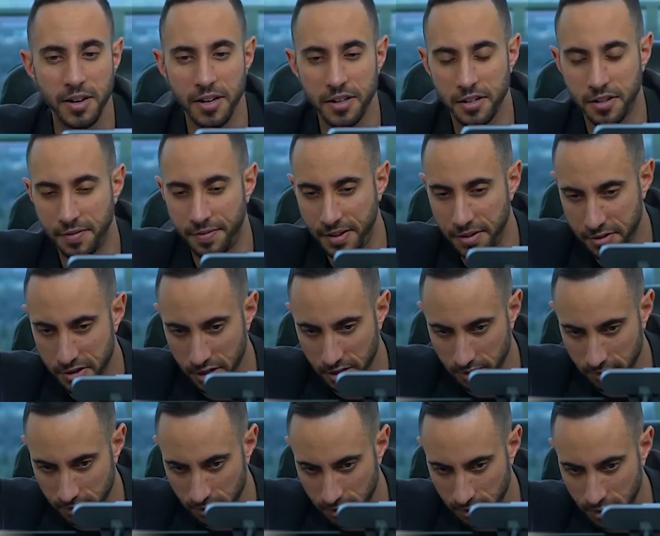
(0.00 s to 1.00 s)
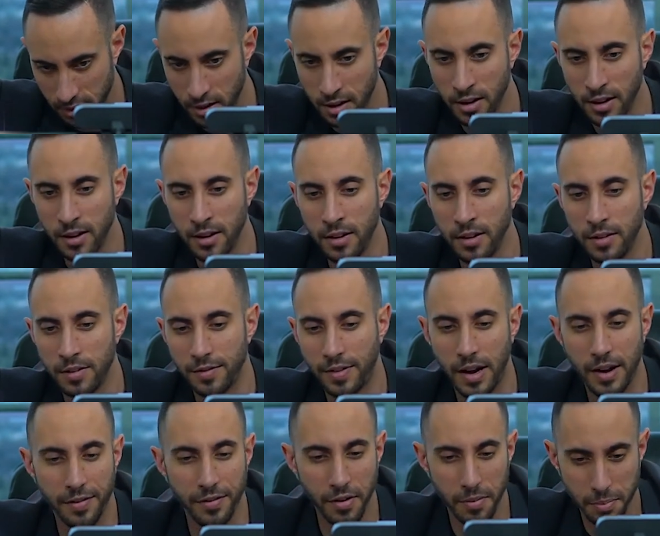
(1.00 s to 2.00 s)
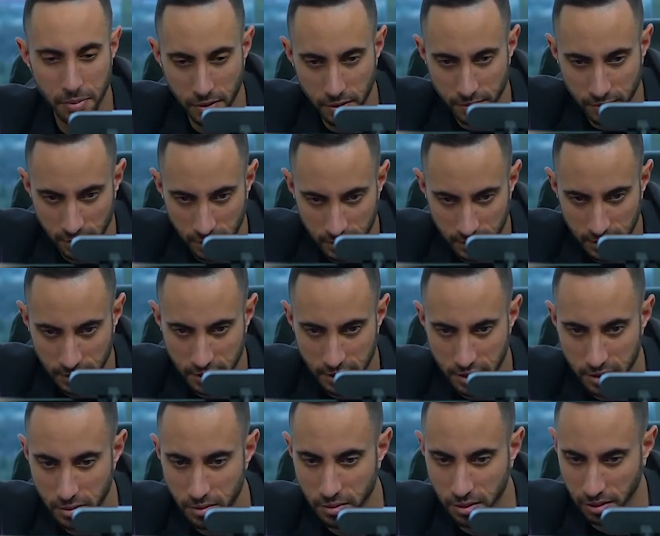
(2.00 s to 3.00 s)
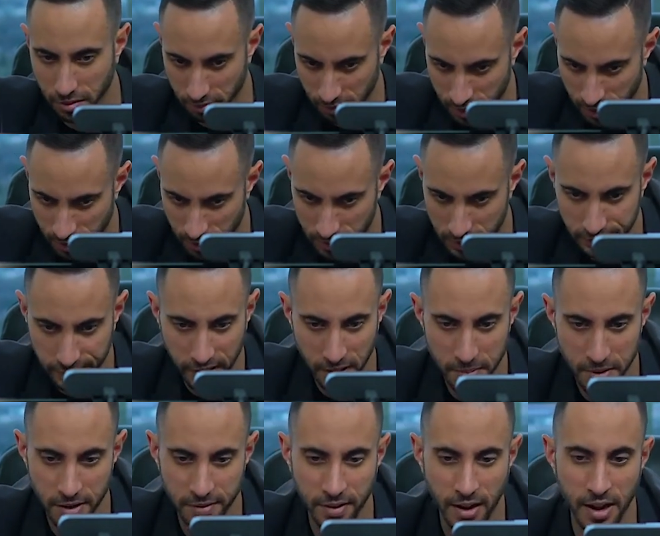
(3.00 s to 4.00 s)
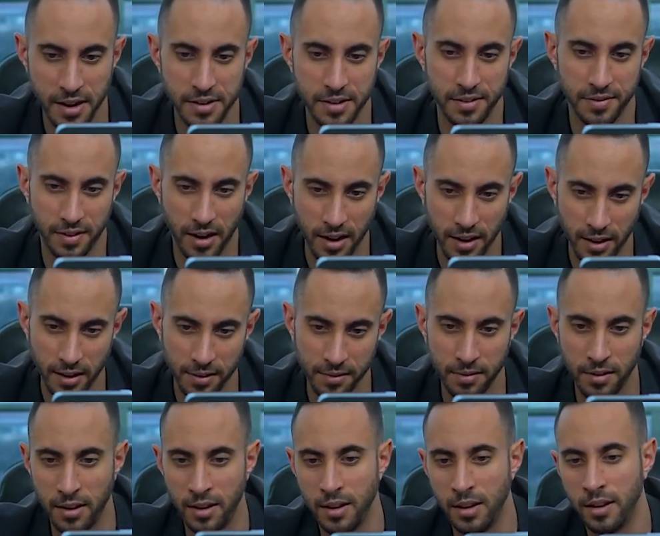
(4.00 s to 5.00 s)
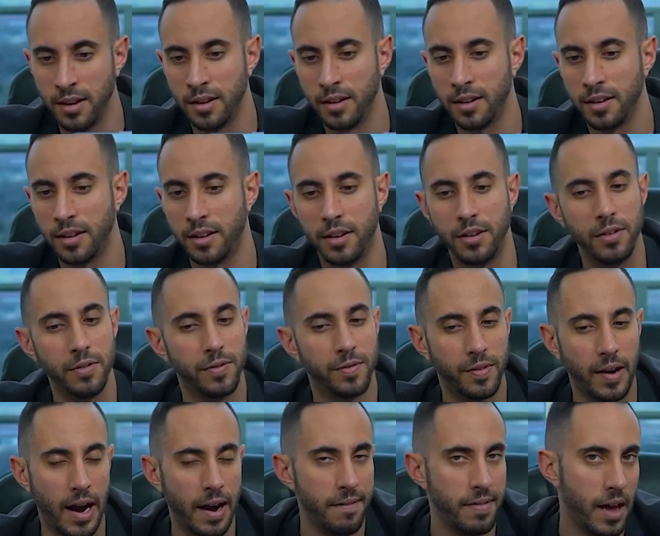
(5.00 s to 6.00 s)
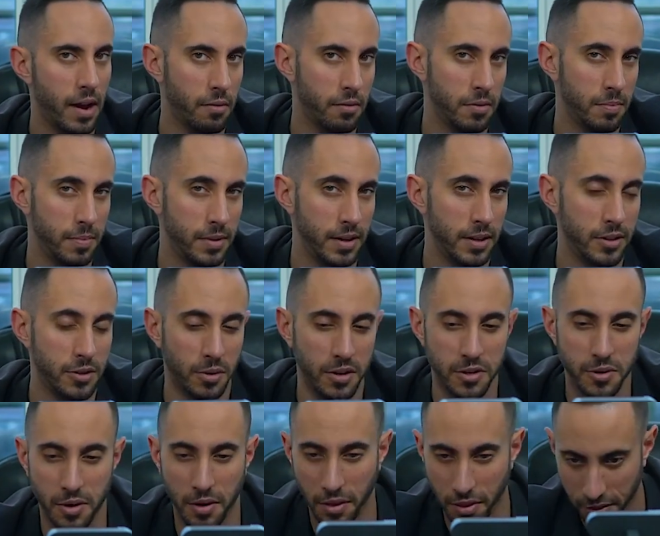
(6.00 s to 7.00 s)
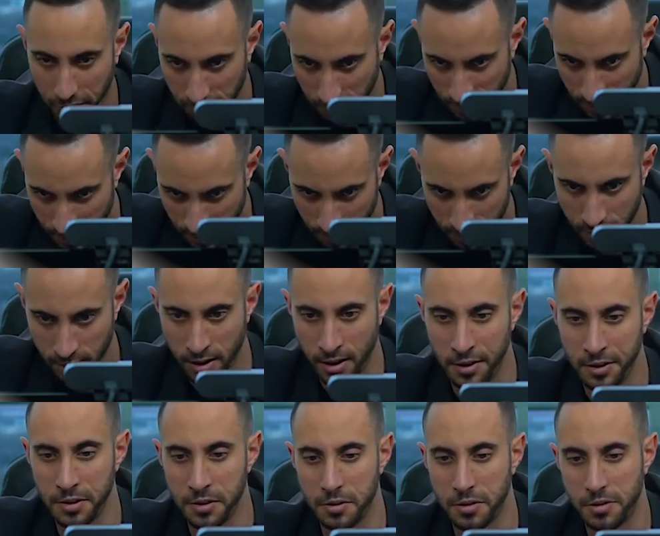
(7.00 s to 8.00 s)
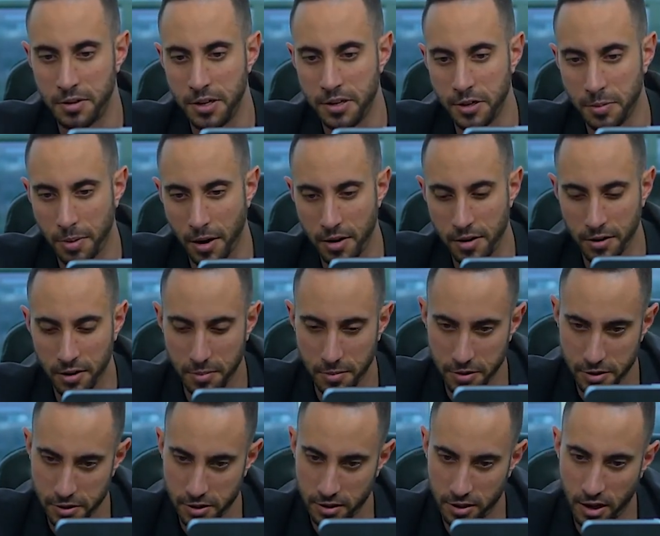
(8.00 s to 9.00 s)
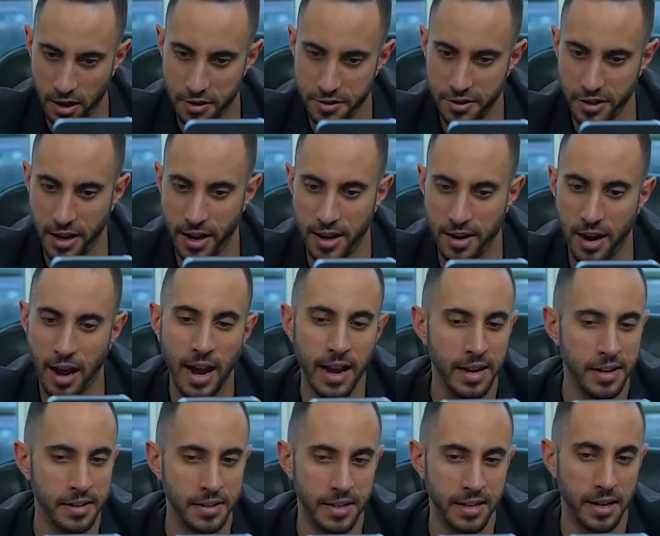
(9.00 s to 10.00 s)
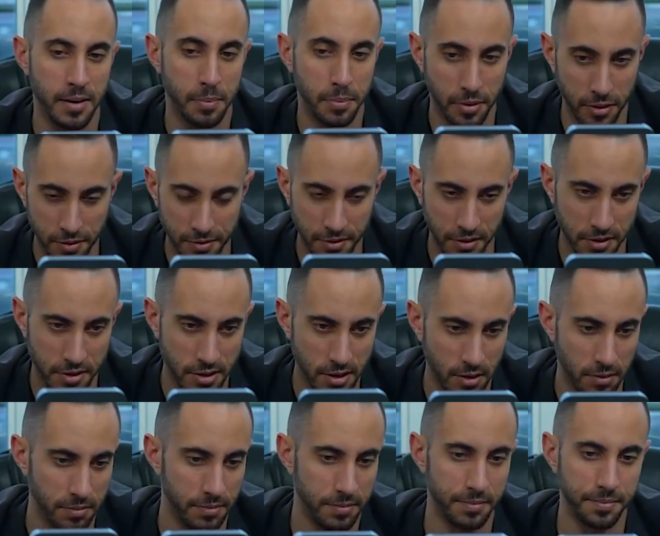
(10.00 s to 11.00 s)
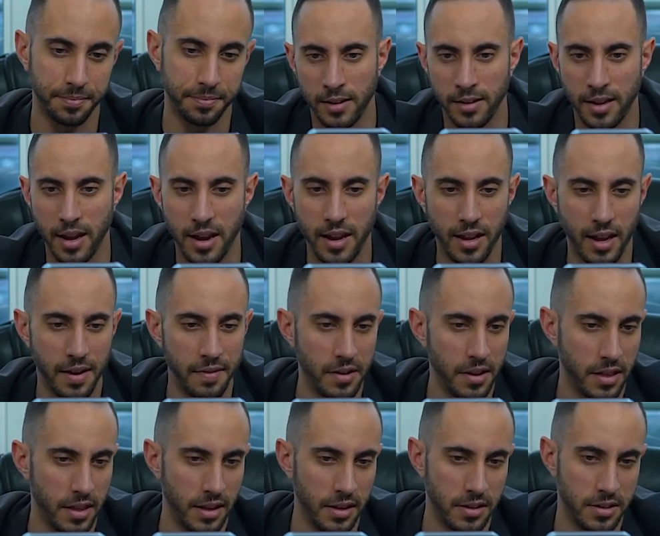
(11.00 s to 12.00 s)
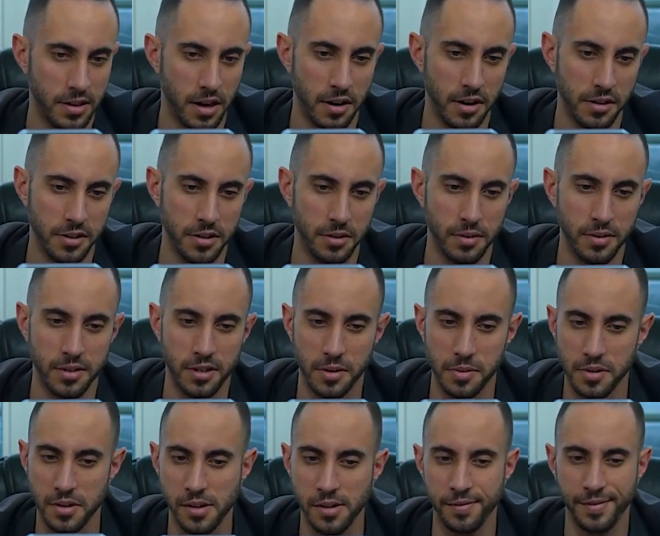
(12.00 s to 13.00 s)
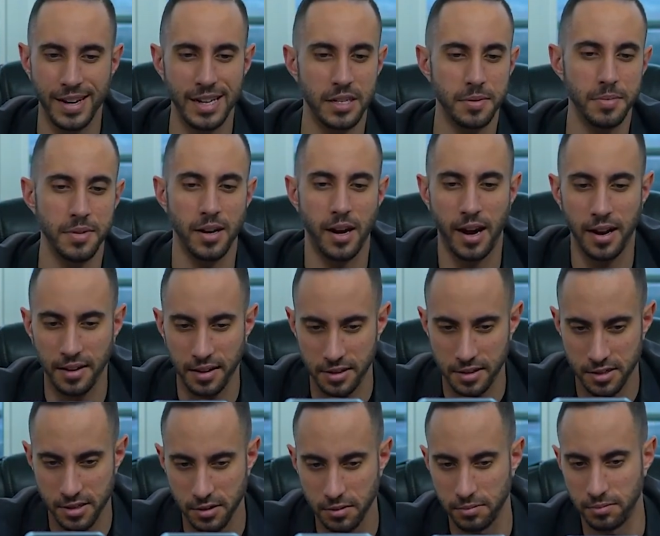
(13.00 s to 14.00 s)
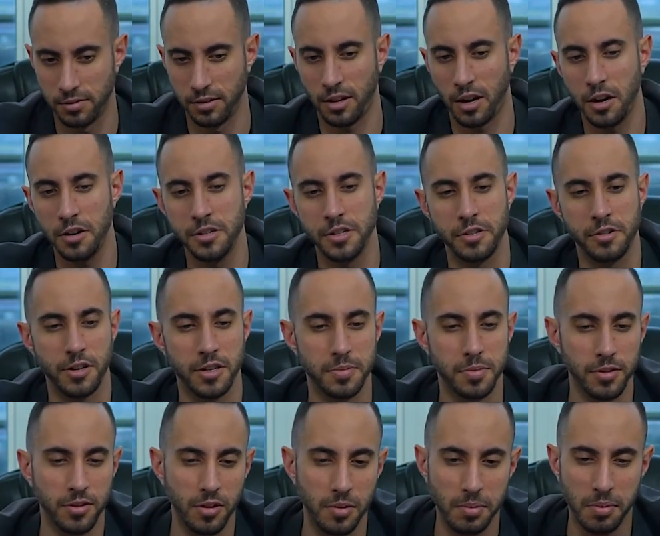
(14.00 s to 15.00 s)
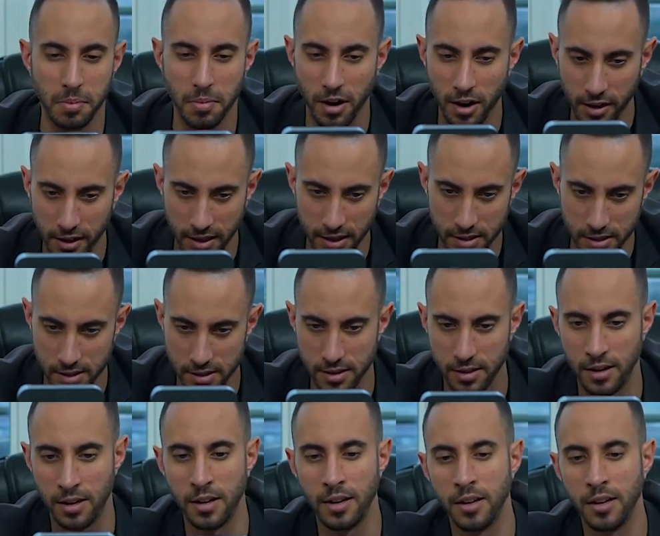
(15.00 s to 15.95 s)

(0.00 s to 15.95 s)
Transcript: bit into the future, file for approval in Q3, development of IND filing. Q5, that would be 2023, strategic partner commercial launch and IND approval. So getting everything started. So in terms of their investment highlights, so large addressable global markets,